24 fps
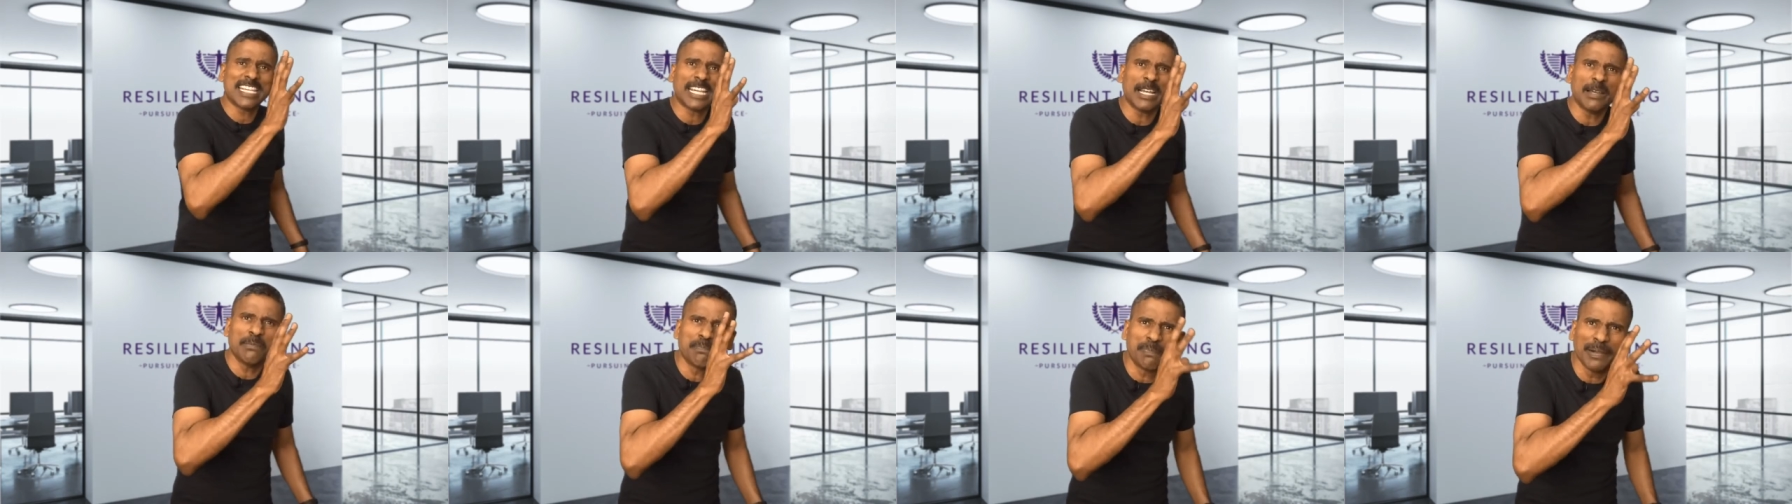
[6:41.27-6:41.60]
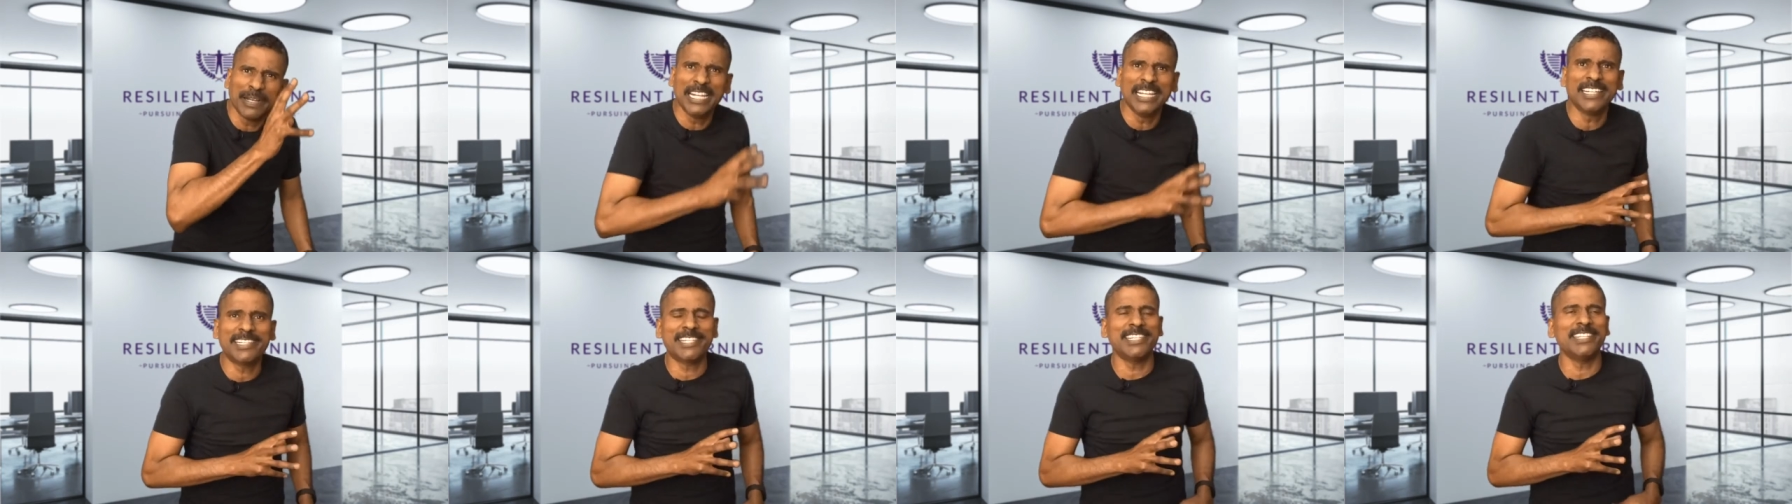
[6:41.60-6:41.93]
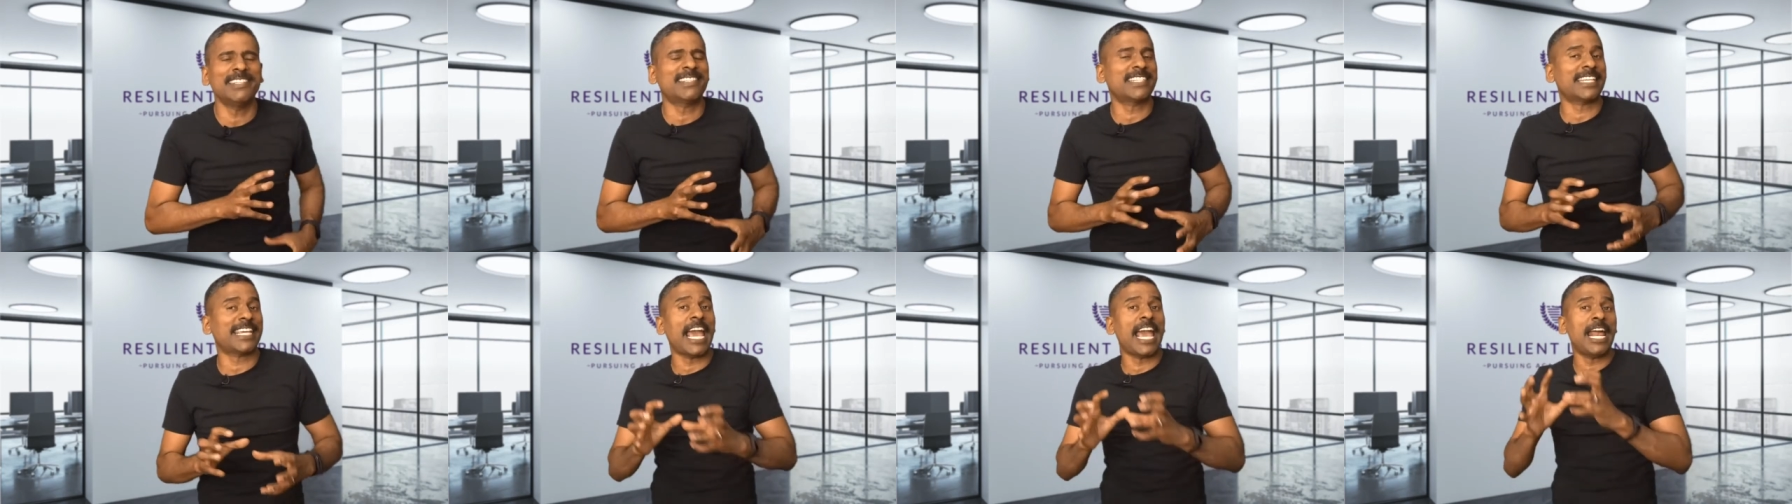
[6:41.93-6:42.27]

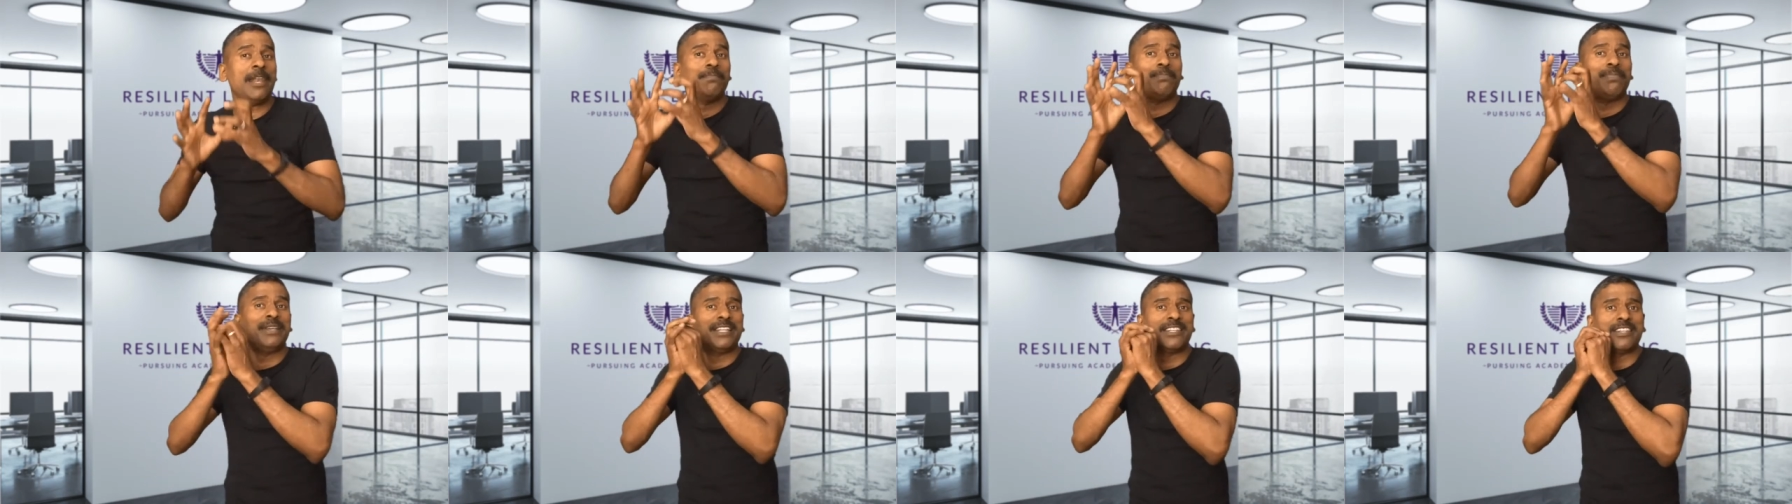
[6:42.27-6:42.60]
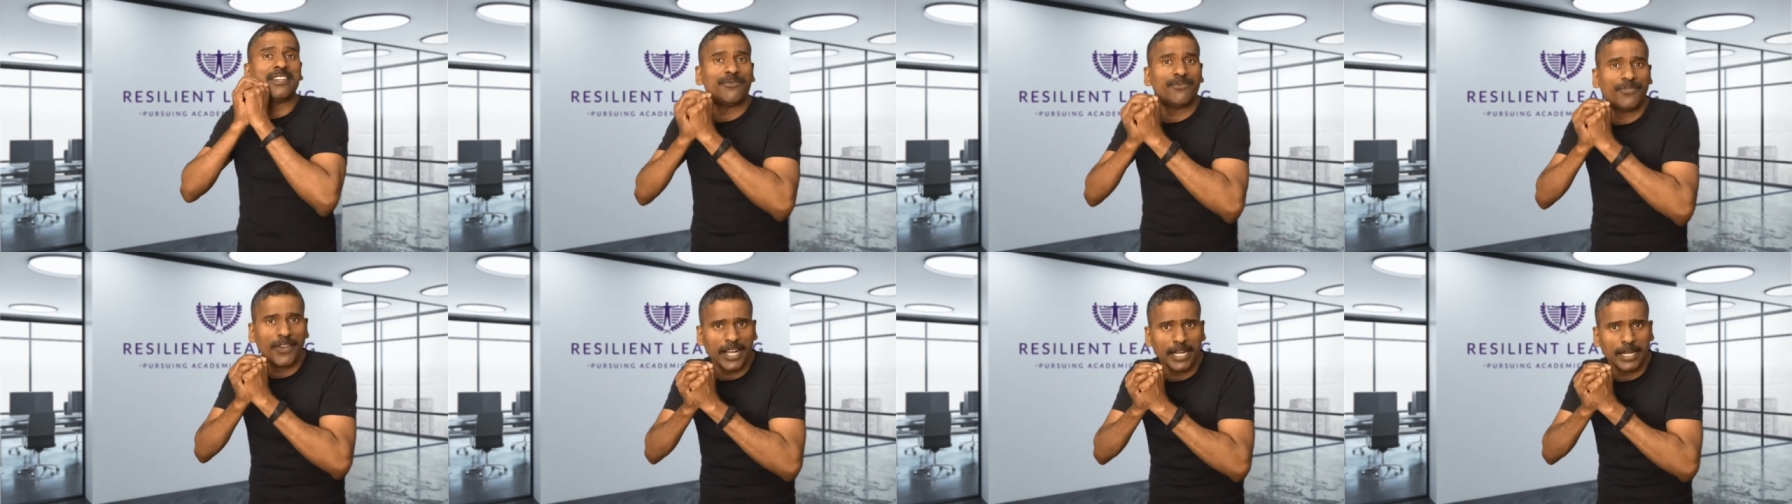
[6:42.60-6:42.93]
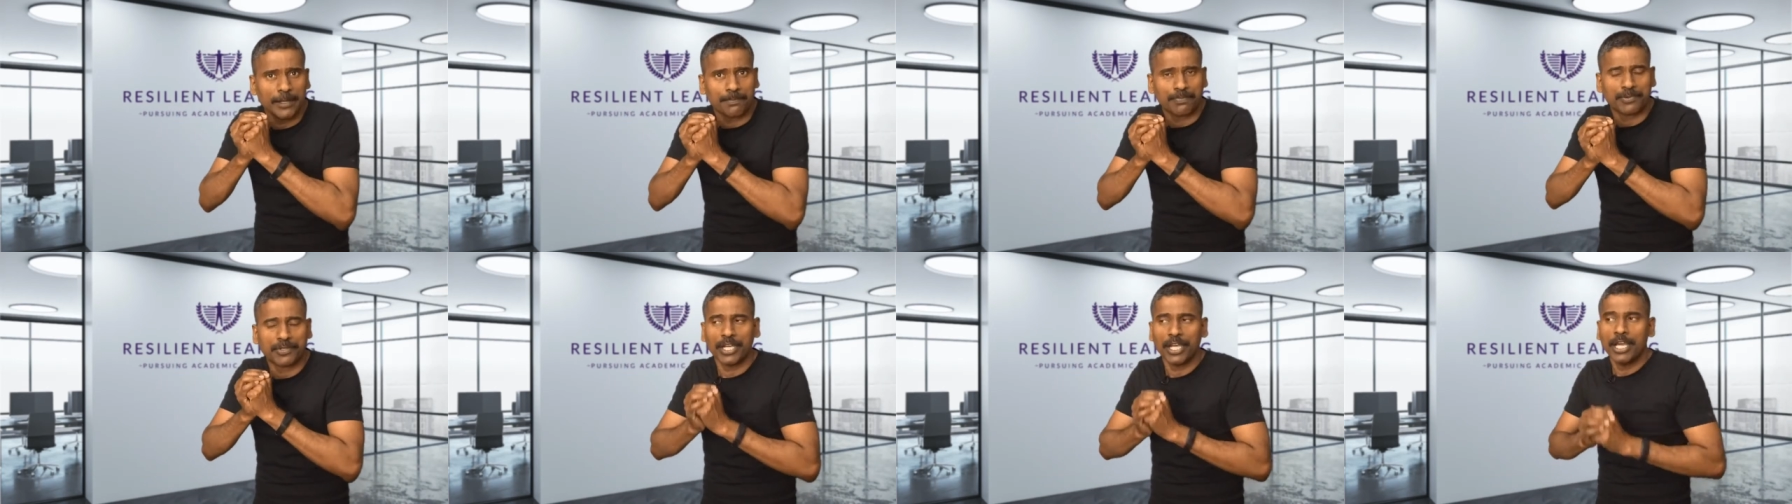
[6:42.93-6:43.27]
abilities can be
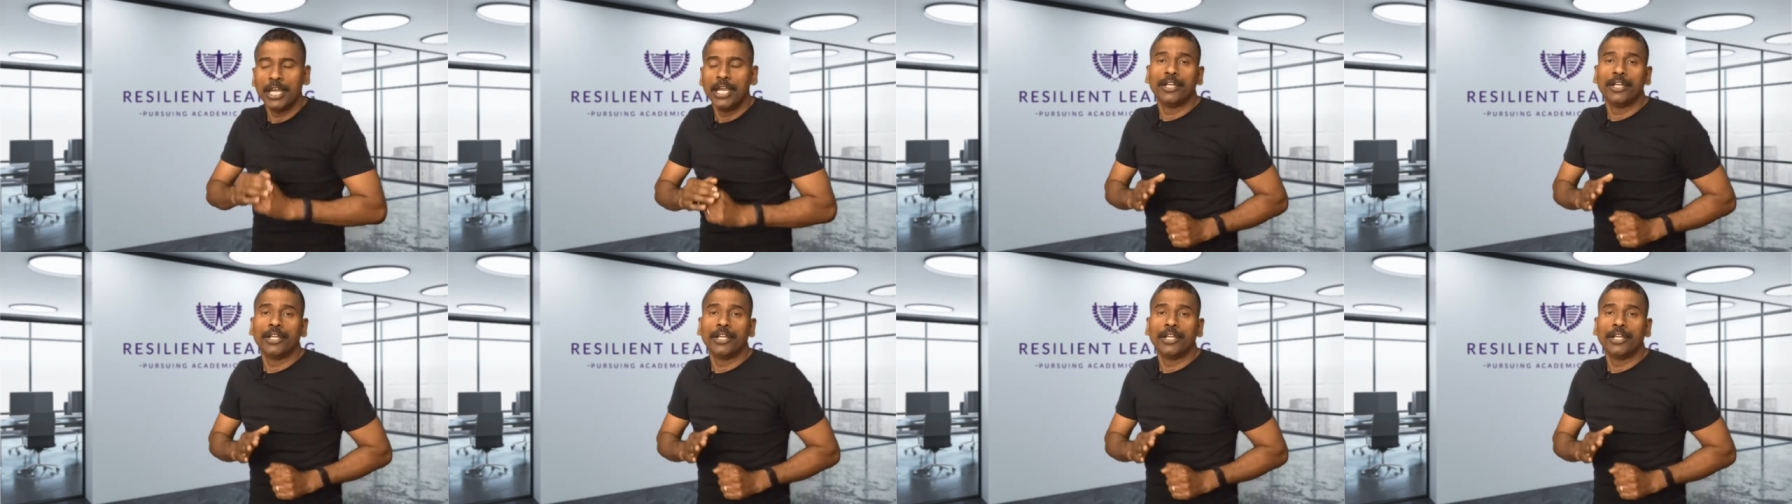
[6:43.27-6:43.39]
developed